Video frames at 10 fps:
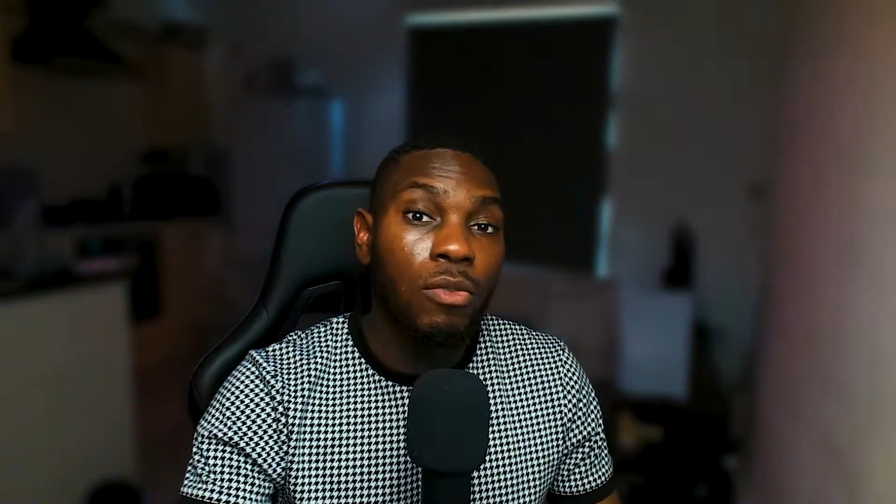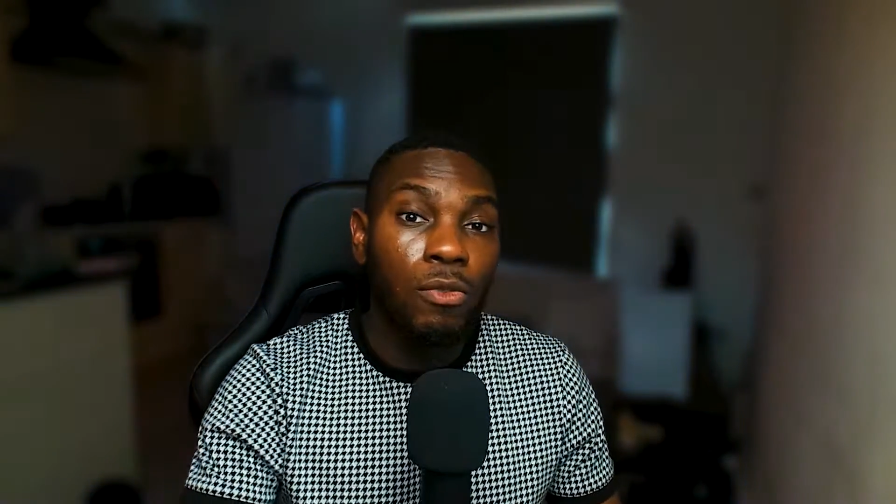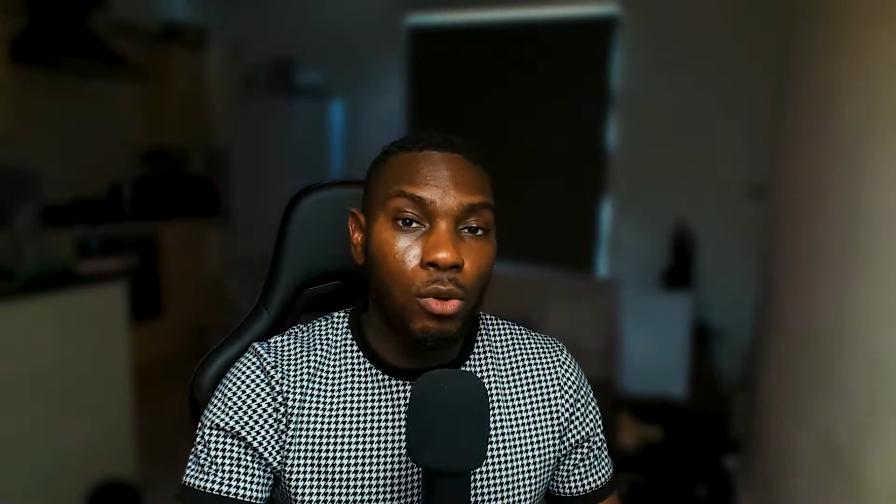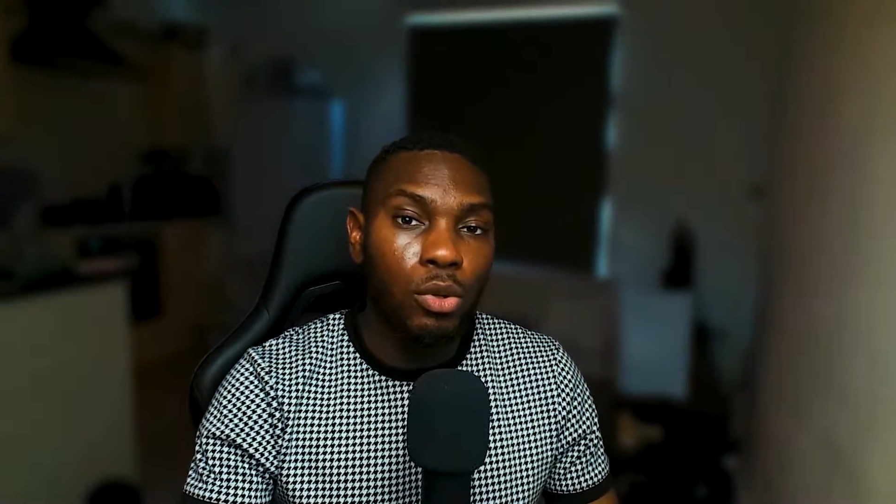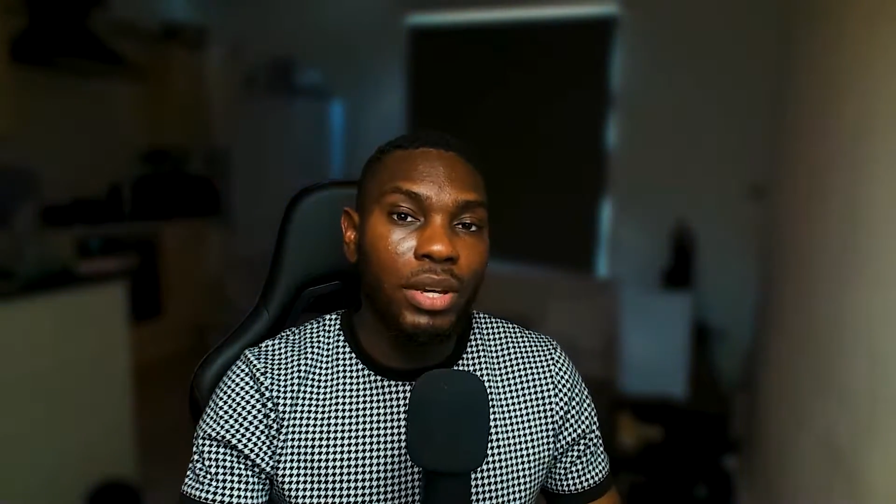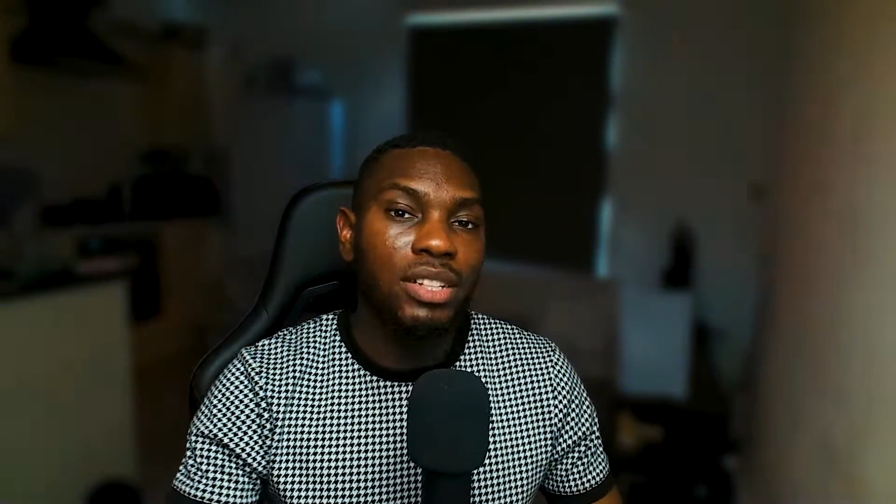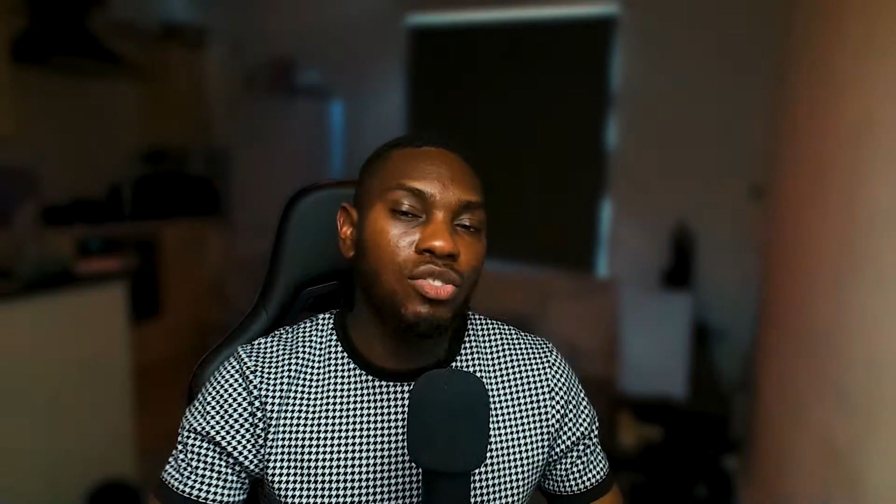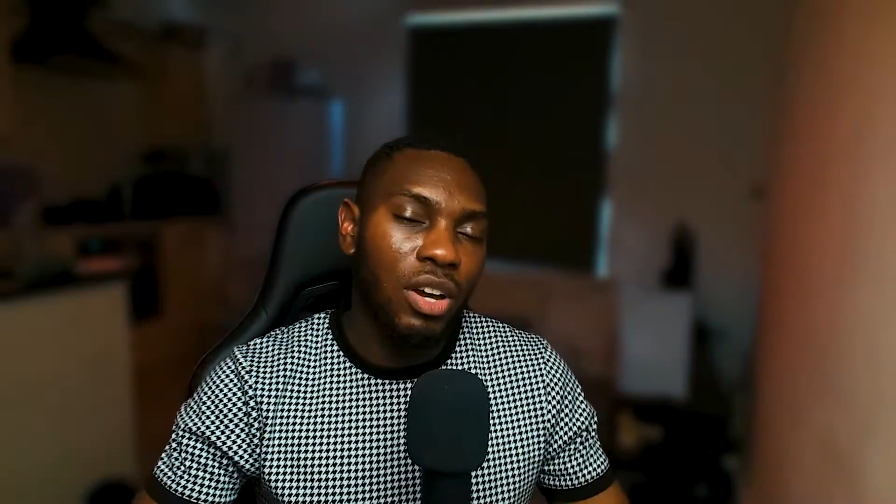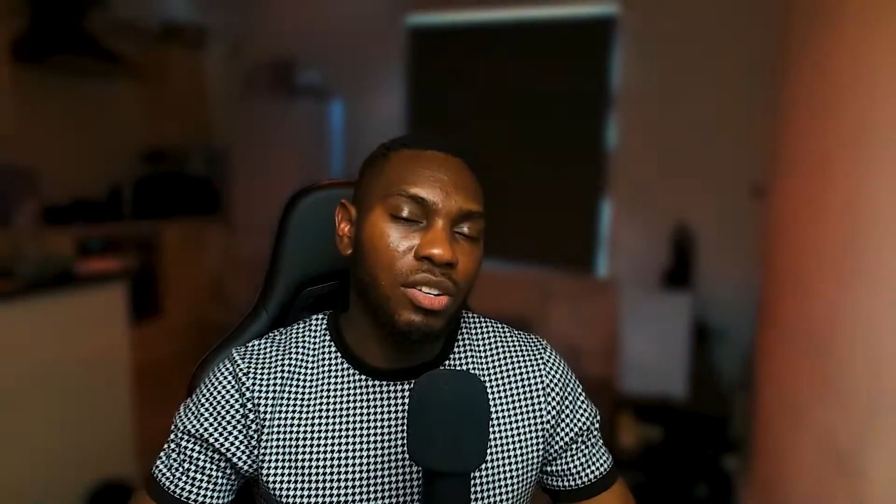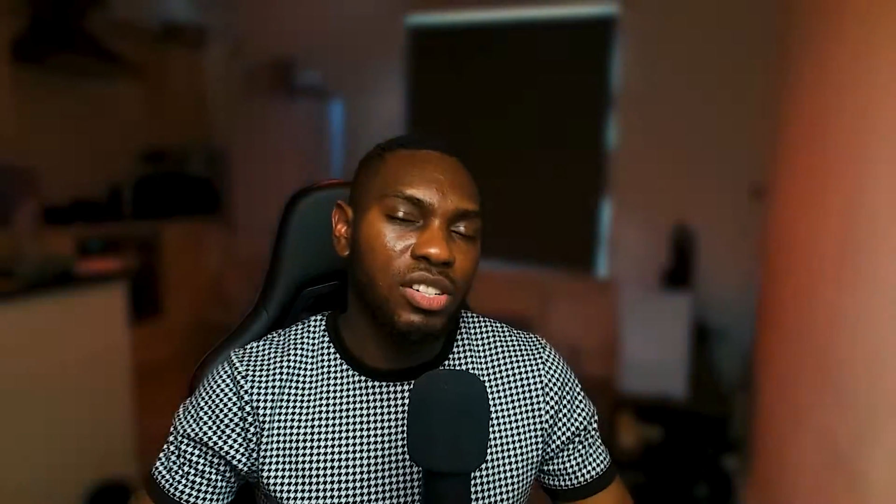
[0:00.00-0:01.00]
following
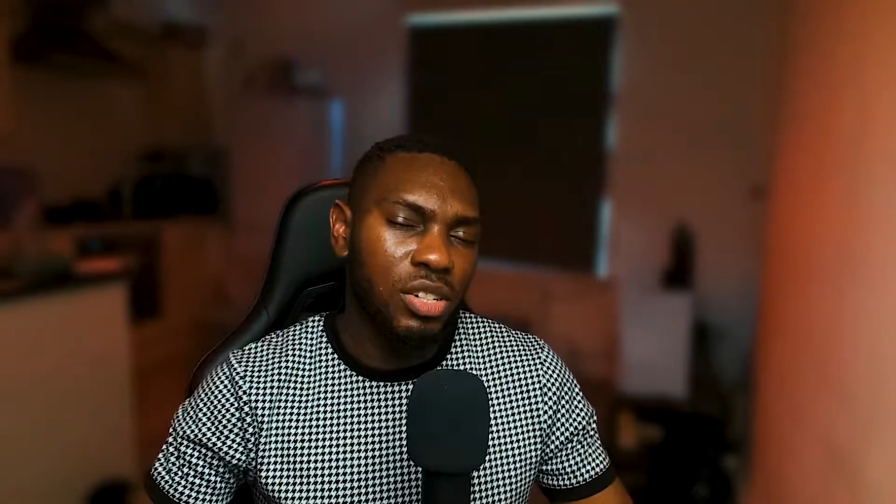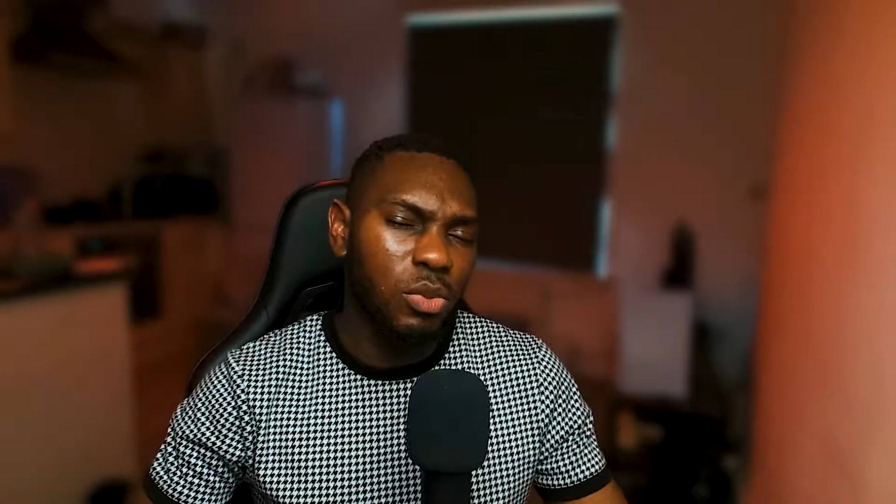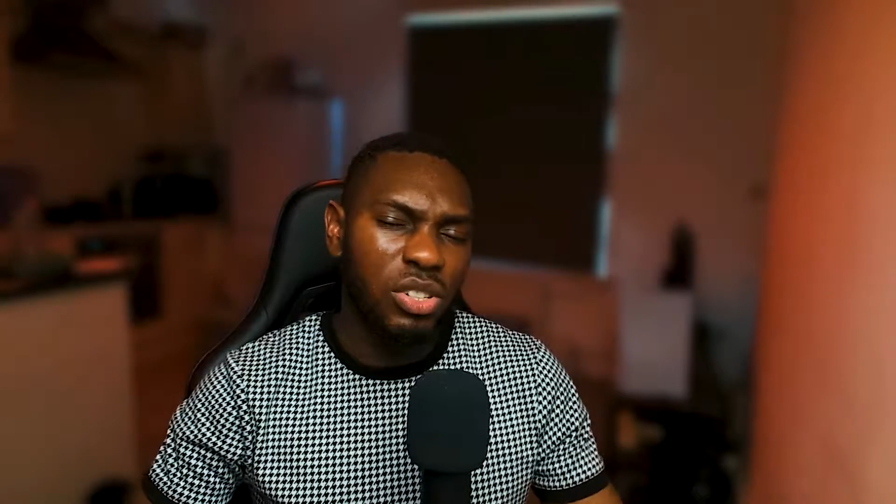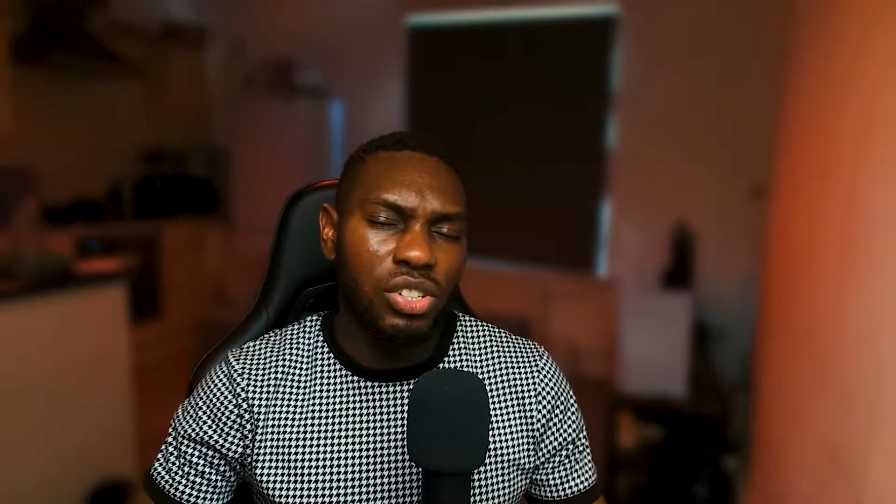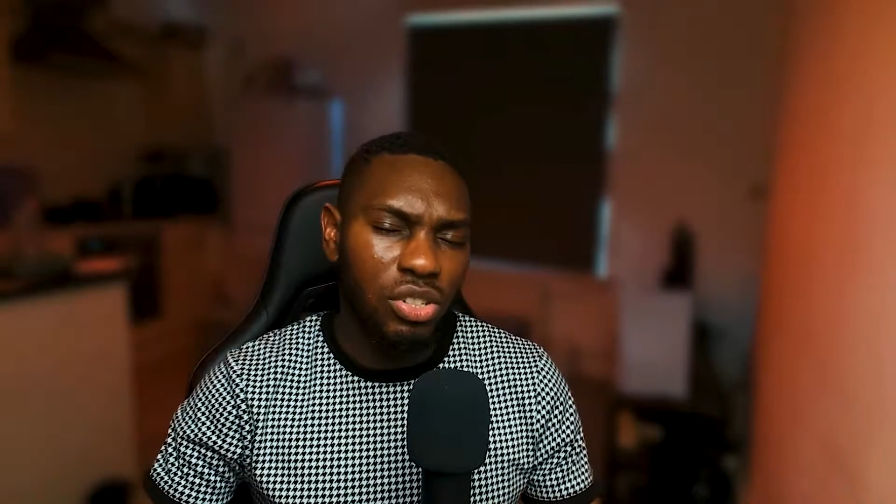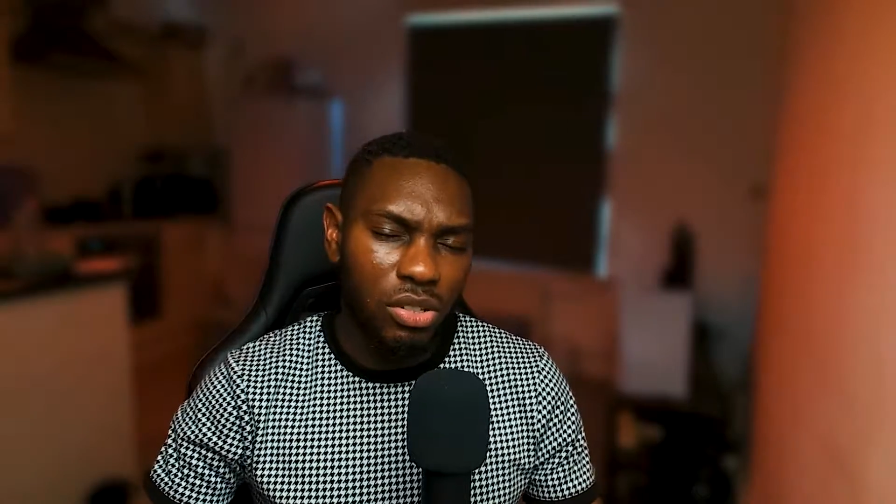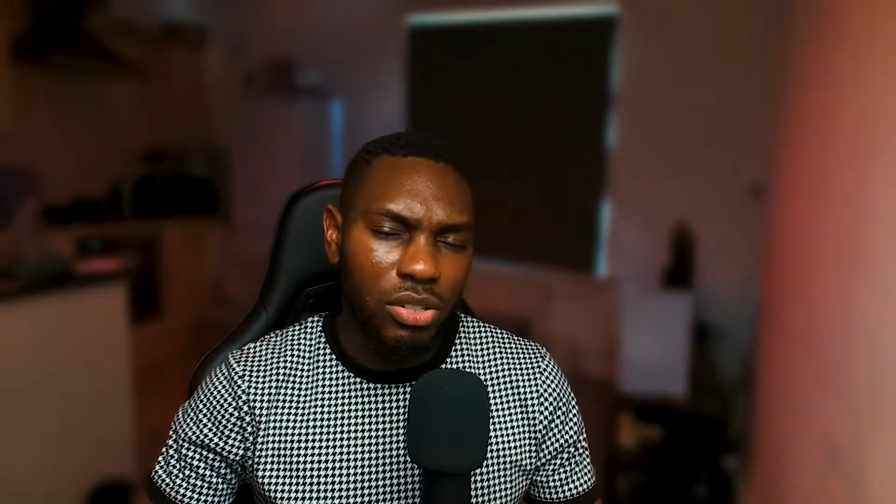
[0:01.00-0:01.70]
Dragon Age Inquisition.